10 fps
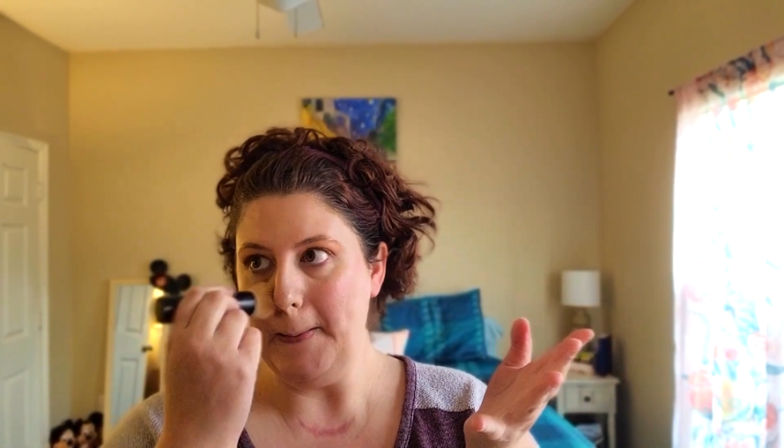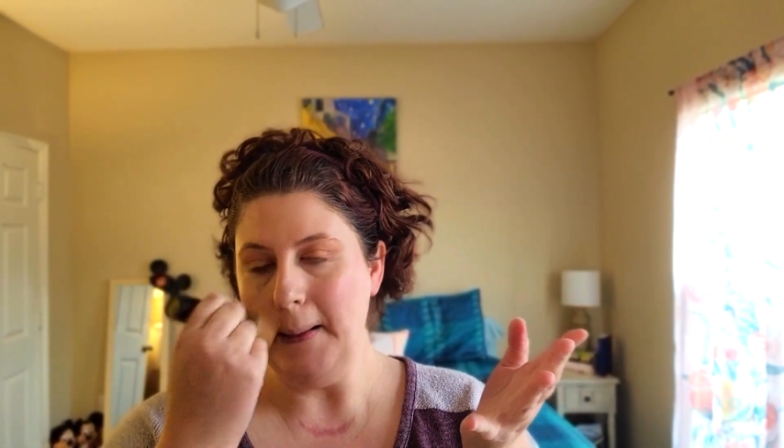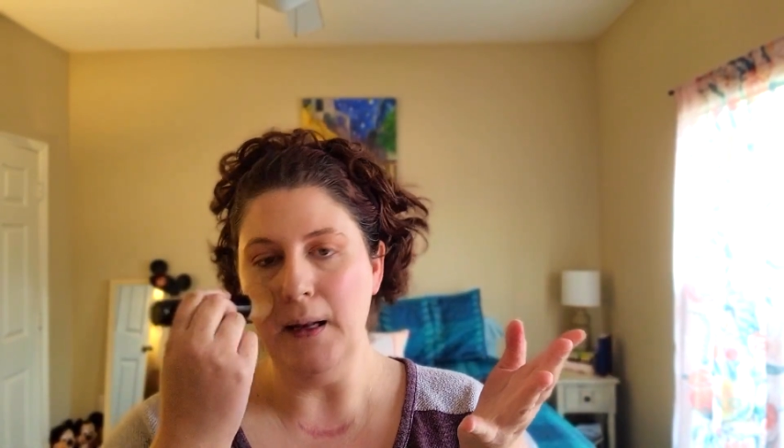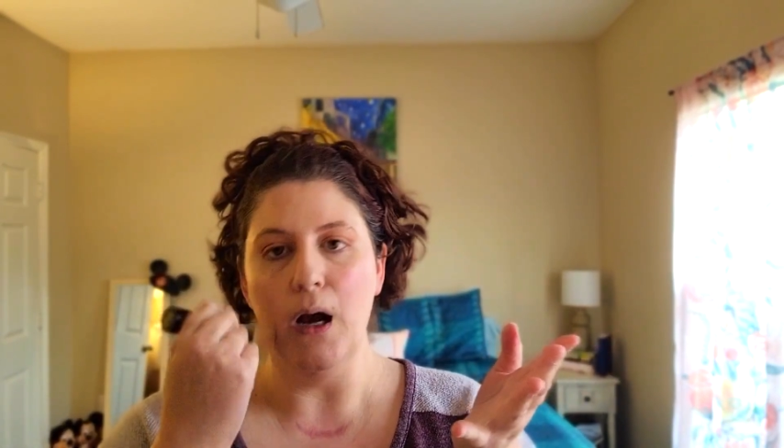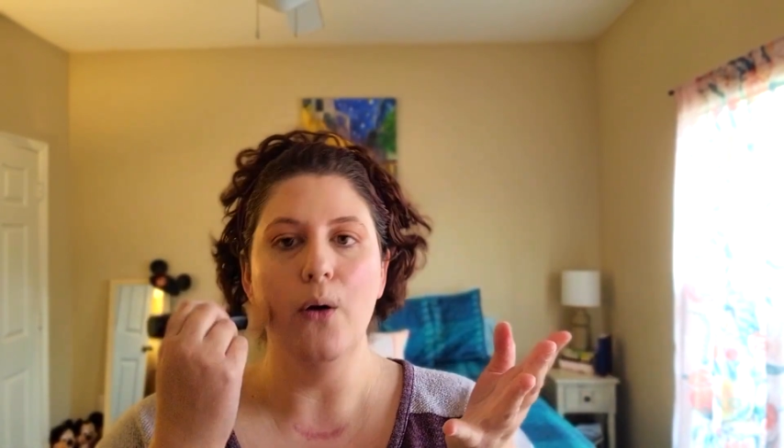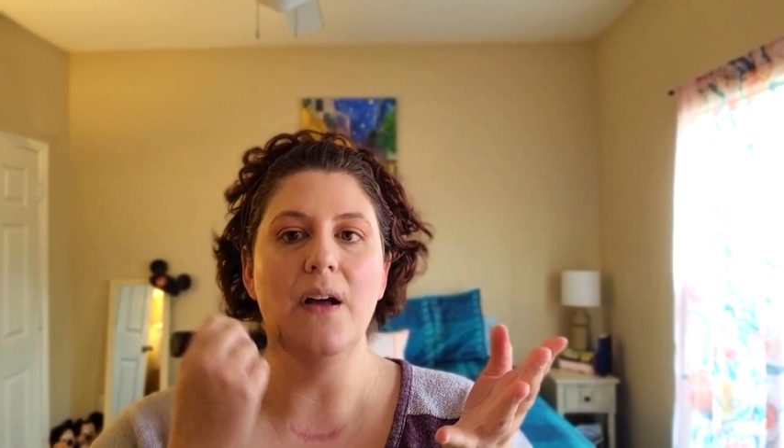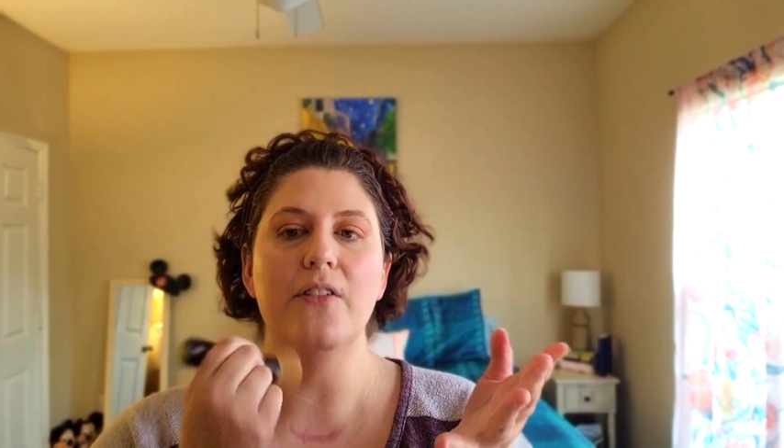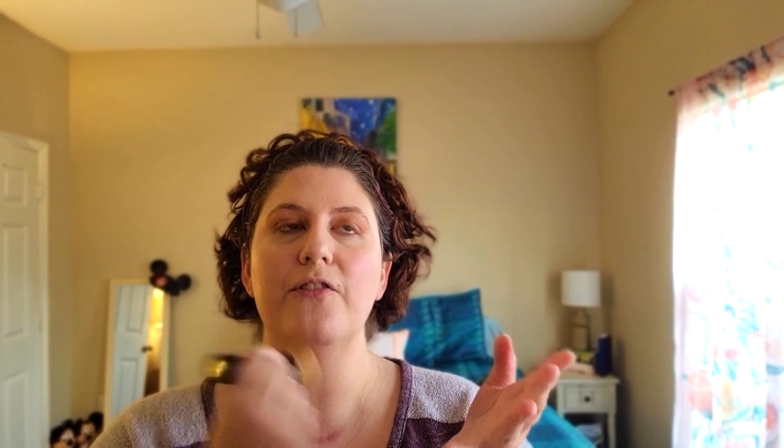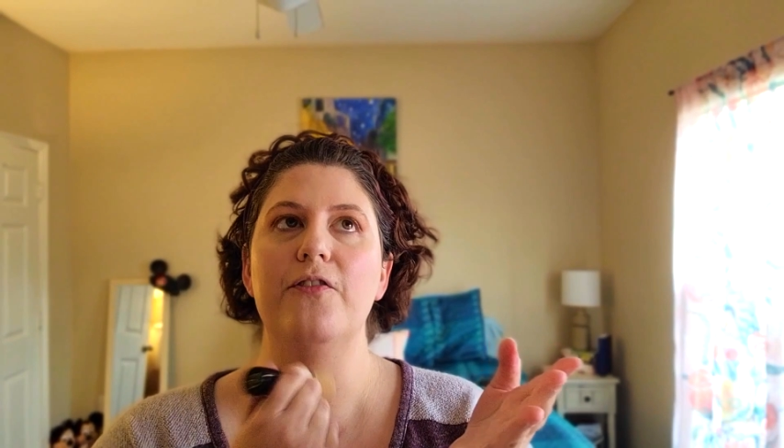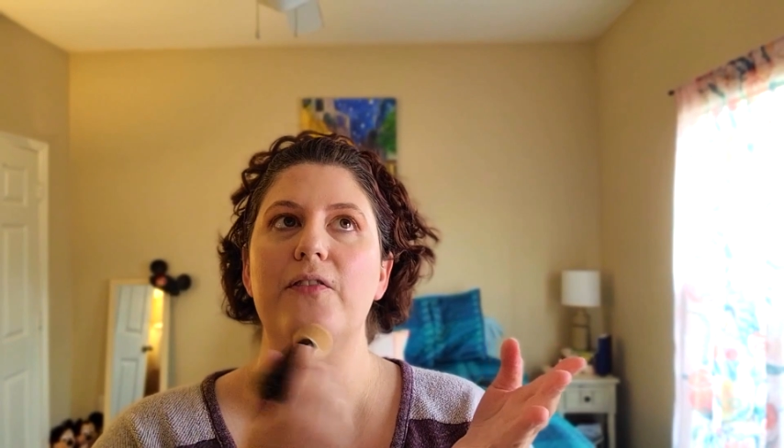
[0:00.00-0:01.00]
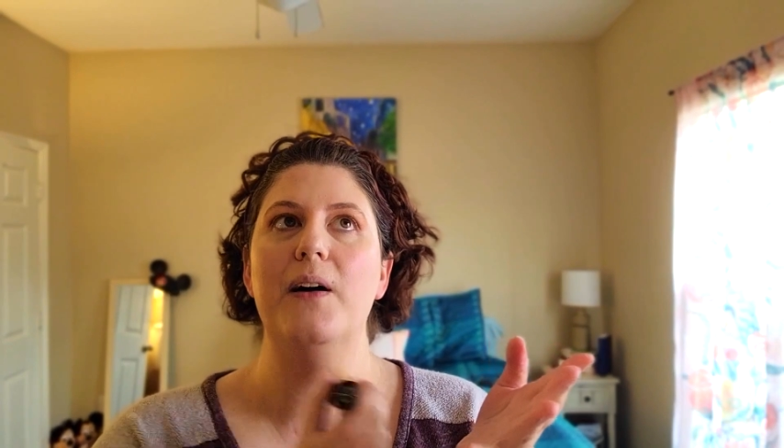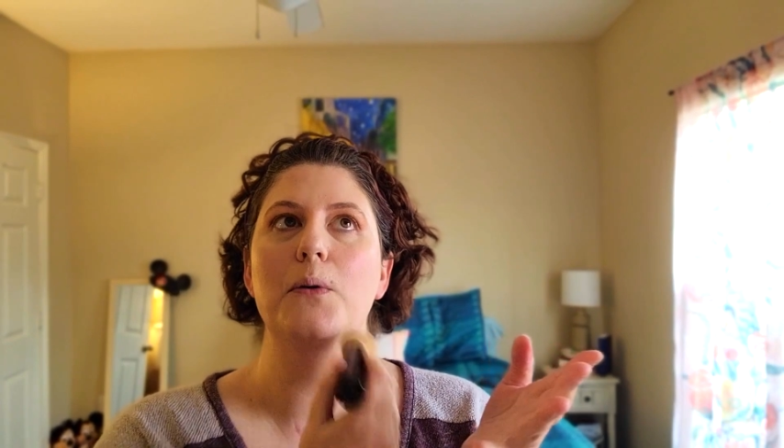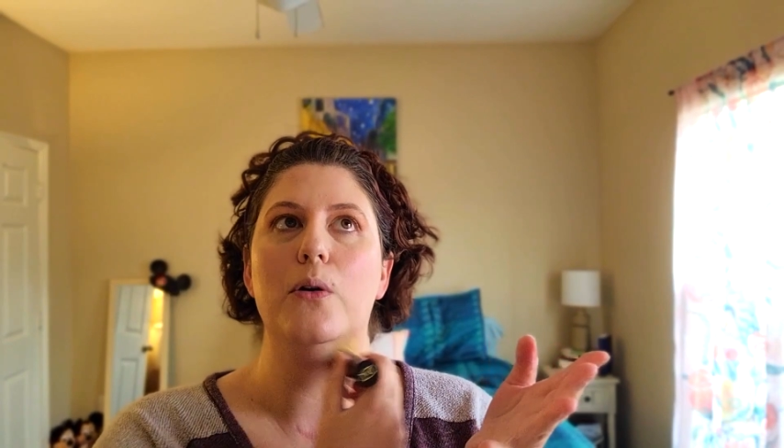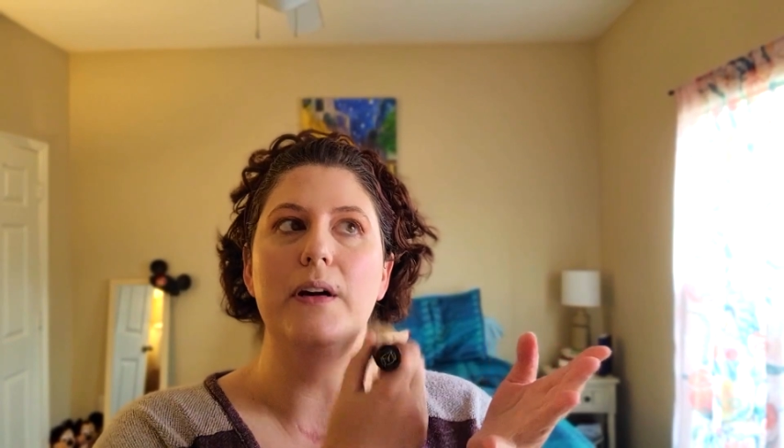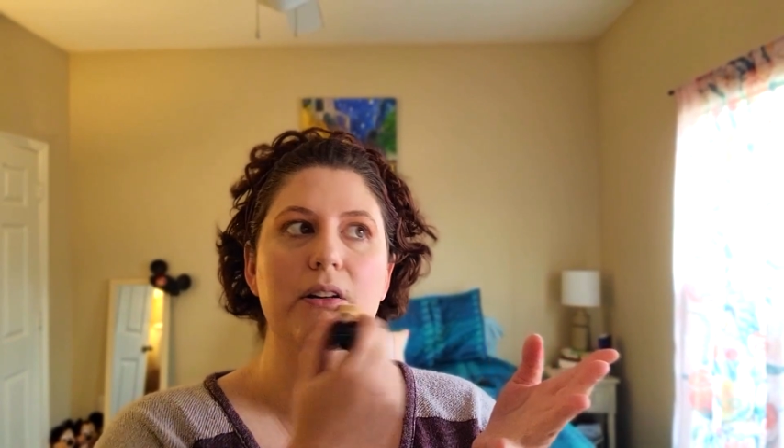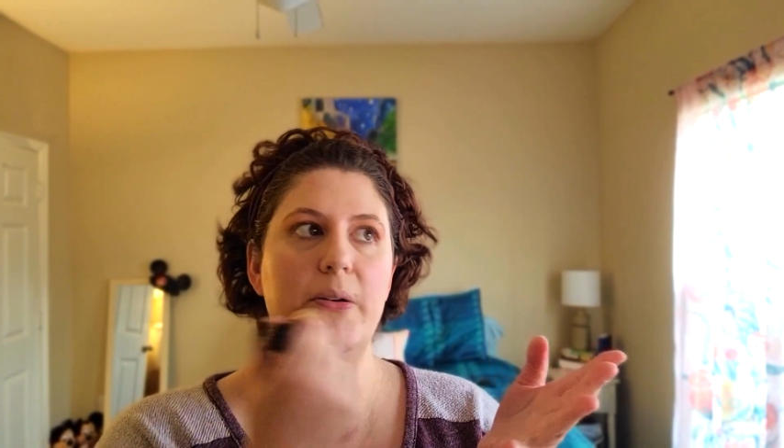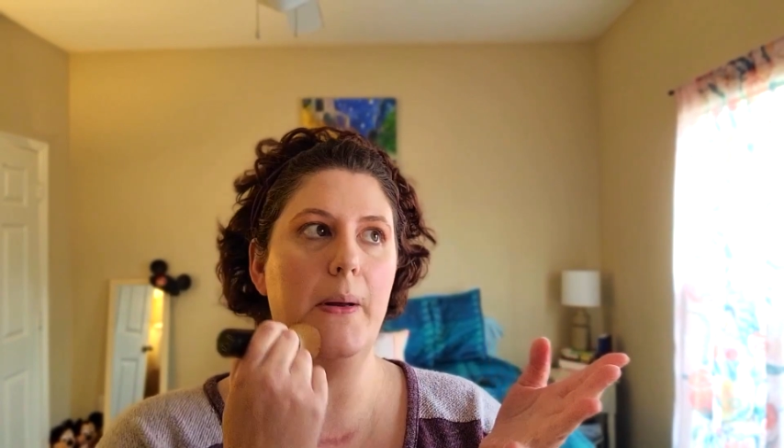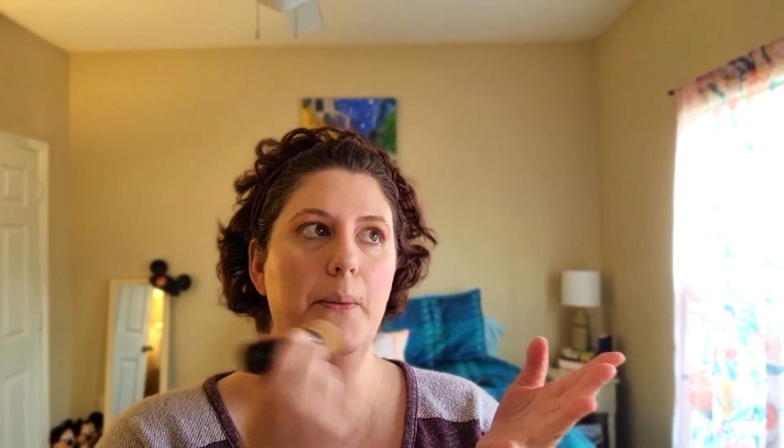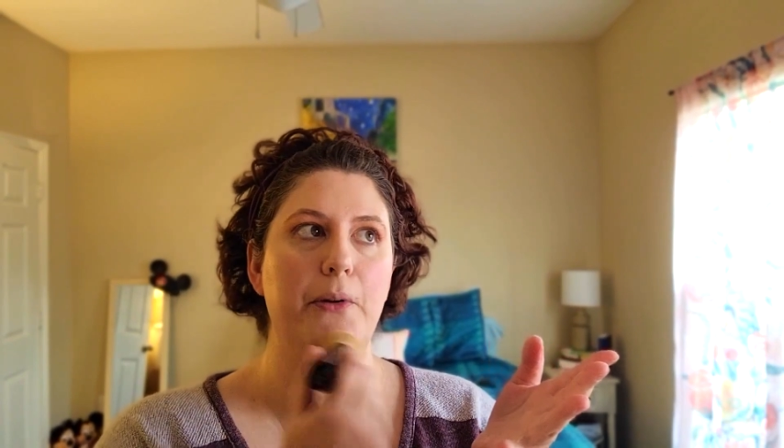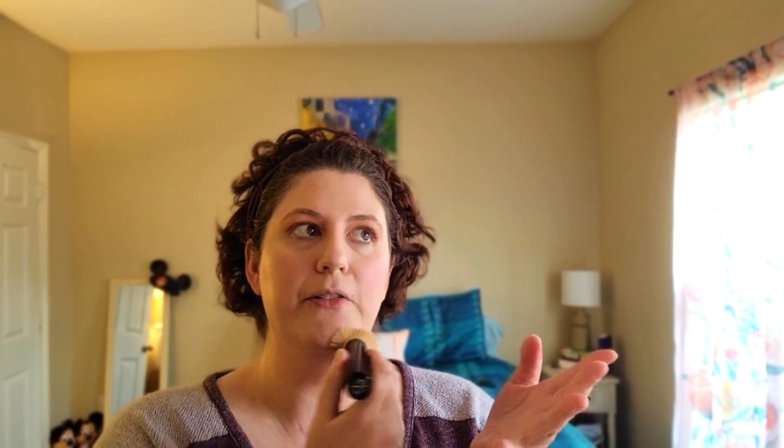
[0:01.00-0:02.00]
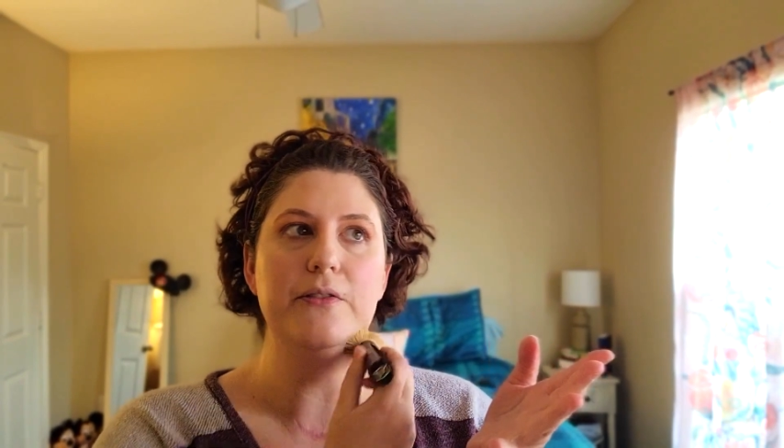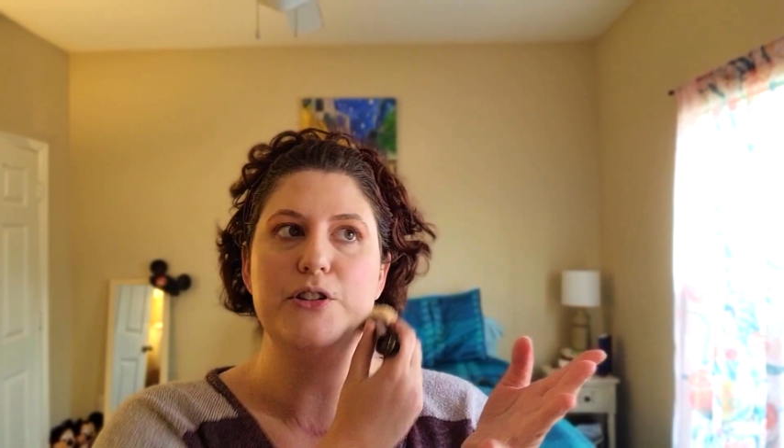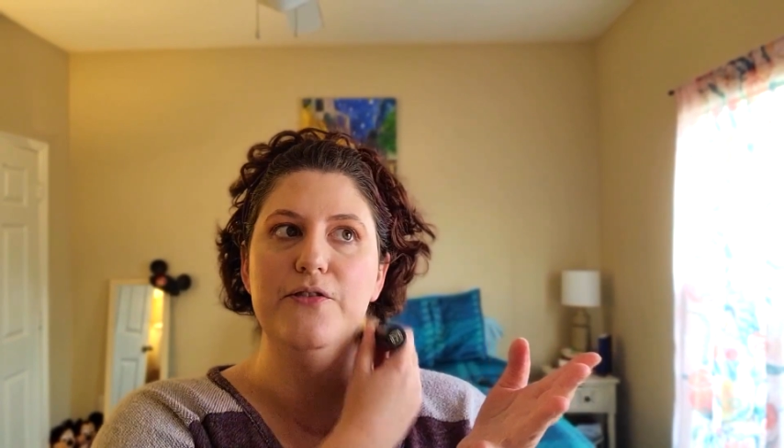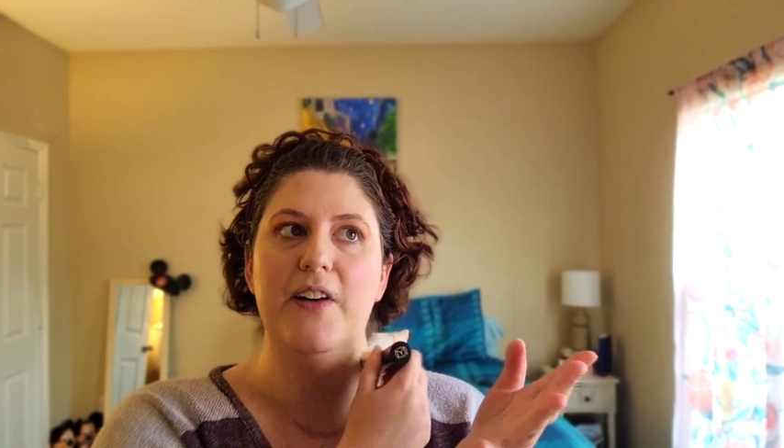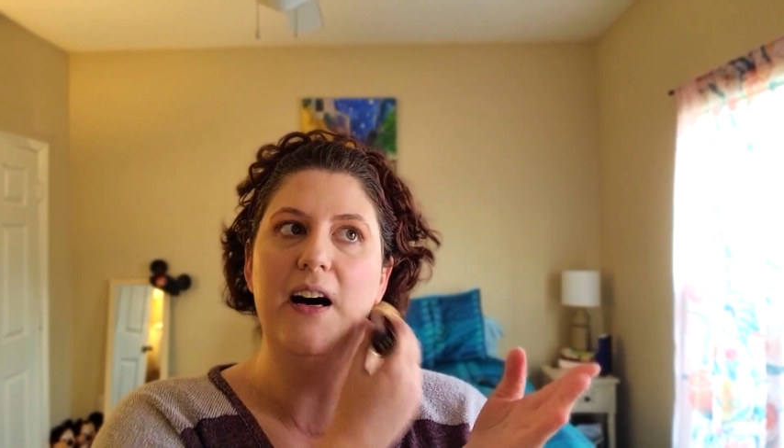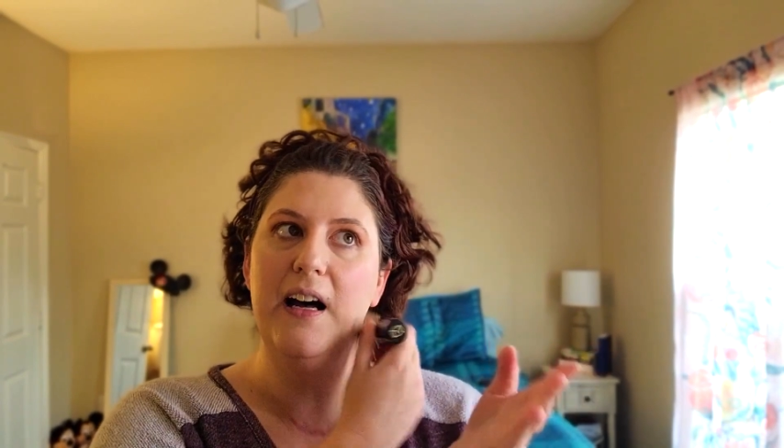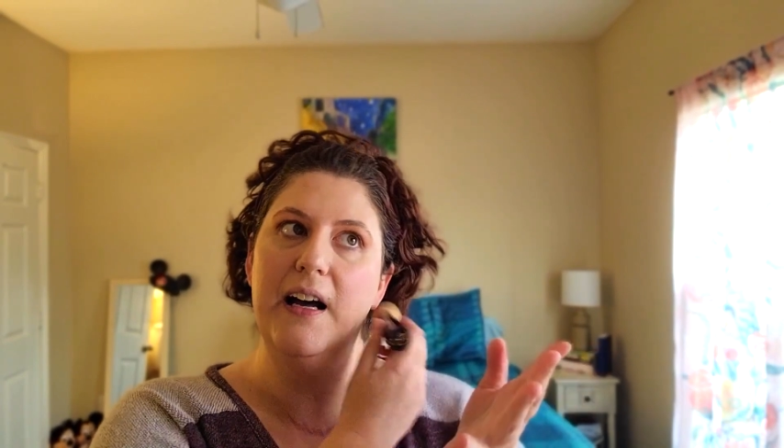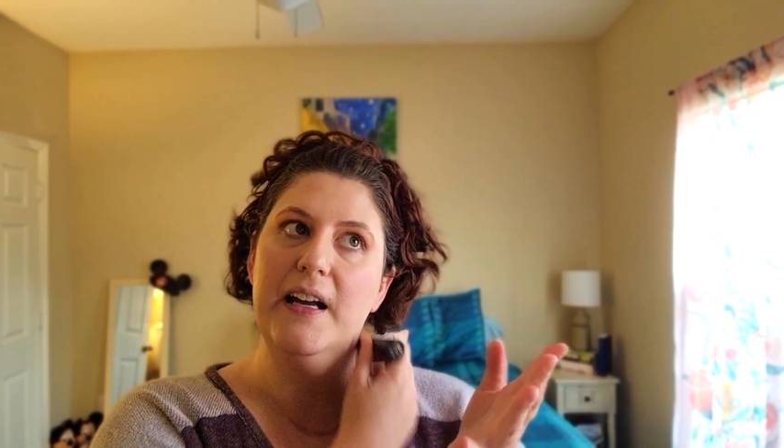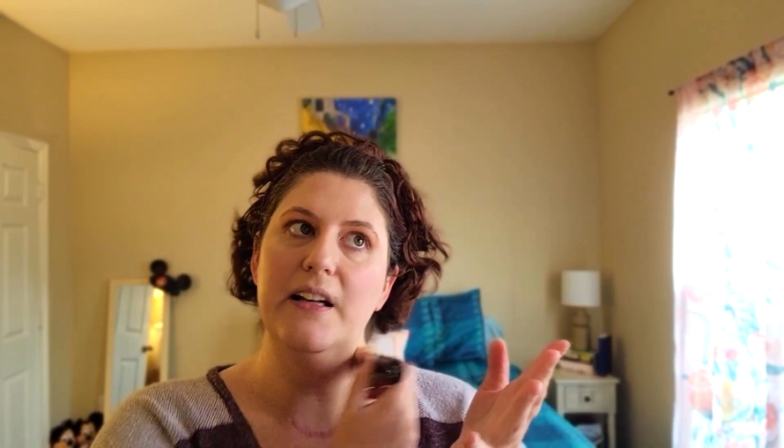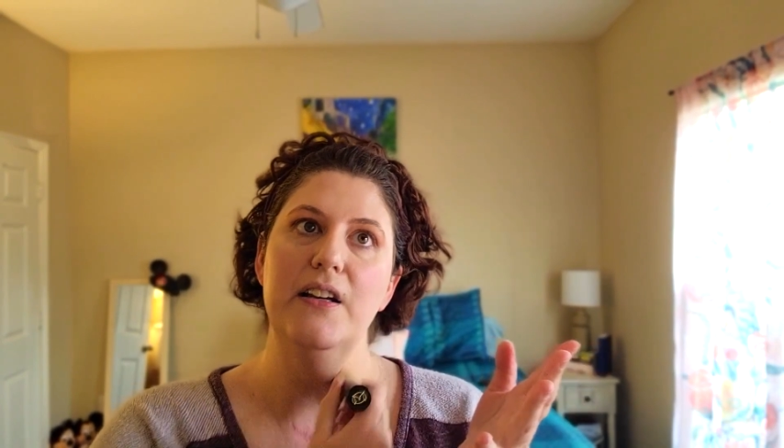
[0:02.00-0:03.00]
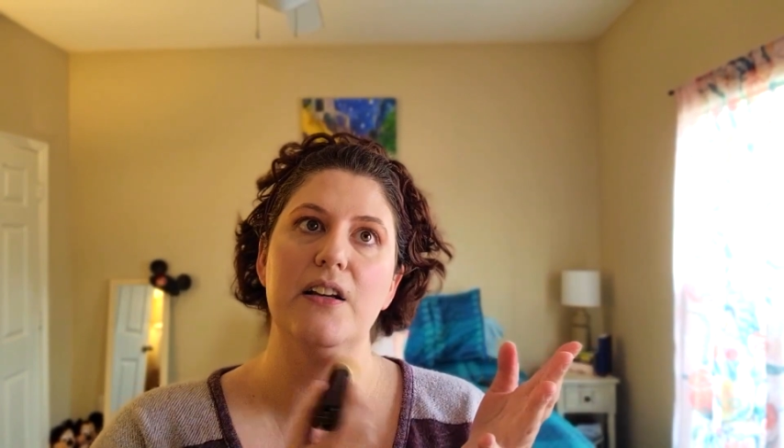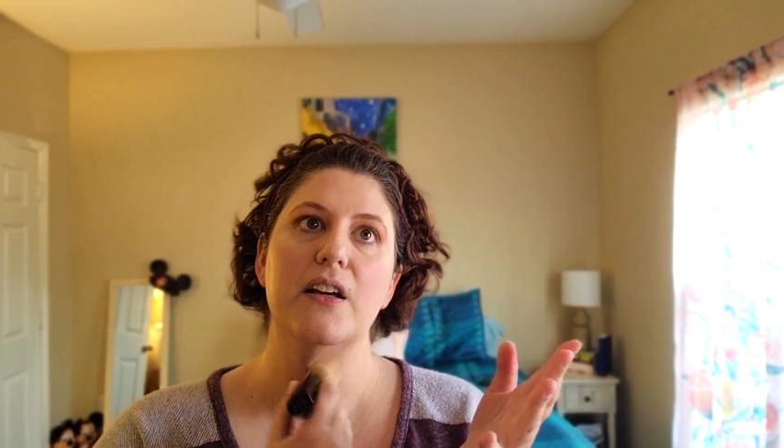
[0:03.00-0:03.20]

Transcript: if I'm going to be able to find